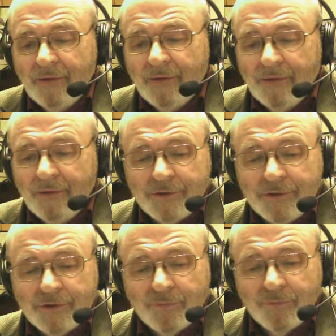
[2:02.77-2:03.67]
And this
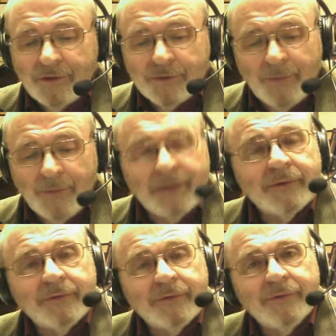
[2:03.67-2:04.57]
is what is meant
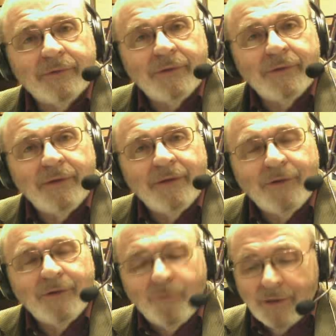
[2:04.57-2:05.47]

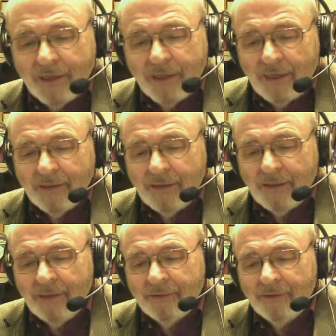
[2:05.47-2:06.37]
when a
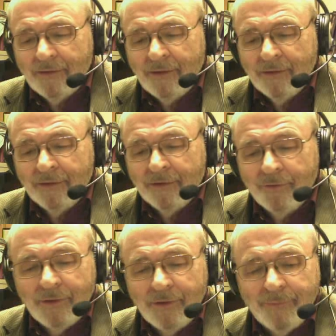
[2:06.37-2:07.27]
candidate and a
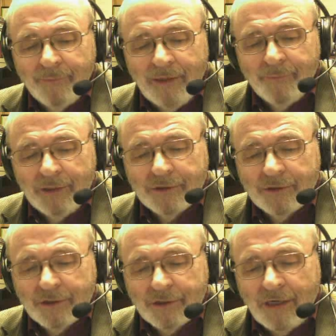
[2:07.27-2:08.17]
newly made Mason
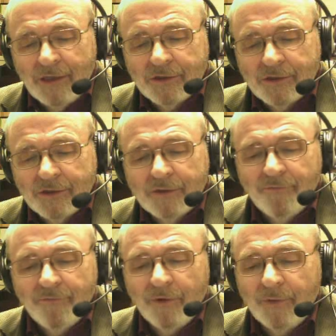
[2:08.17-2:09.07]
stands,
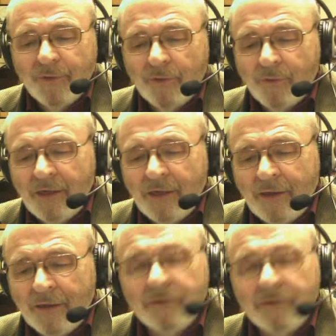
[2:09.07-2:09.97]
forming the right
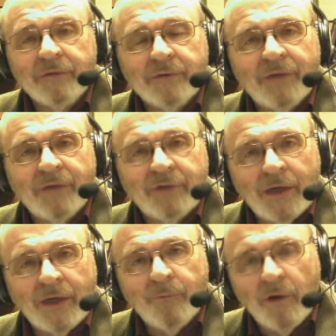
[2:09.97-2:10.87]
angle of an
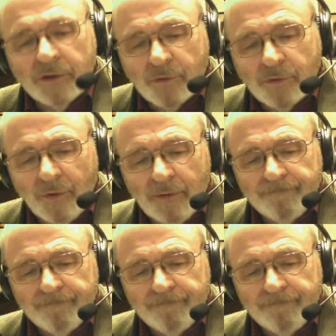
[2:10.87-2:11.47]
oblong square.